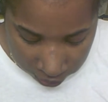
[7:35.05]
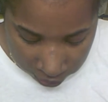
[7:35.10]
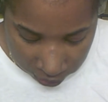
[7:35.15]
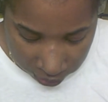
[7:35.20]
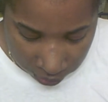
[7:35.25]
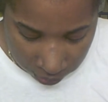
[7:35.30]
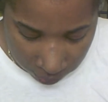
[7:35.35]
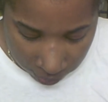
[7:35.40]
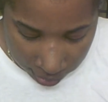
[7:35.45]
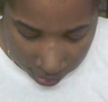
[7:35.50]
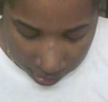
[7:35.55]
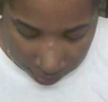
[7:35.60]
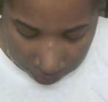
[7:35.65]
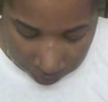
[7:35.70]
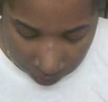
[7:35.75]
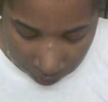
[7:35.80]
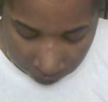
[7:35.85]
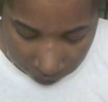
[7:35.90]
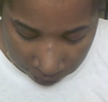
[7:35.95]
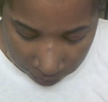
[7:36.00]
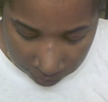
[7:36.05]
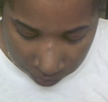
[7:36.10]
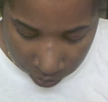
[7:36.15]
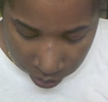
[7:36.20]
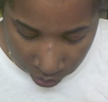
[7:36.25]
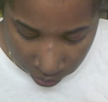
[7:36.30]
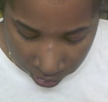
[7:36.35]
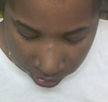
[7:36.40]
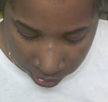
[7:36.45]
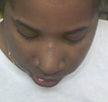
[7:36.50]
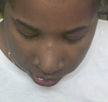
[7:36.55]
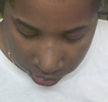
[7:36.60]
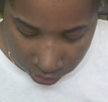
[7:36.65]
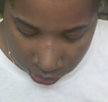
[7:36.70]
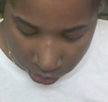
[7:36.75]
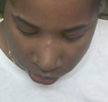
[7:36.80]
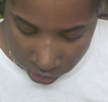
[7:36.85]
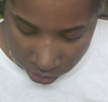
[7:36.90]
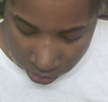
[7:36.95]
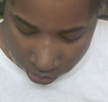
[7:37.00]
to help prevent
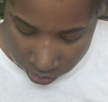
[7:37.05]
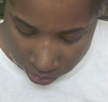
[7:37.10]
breakage.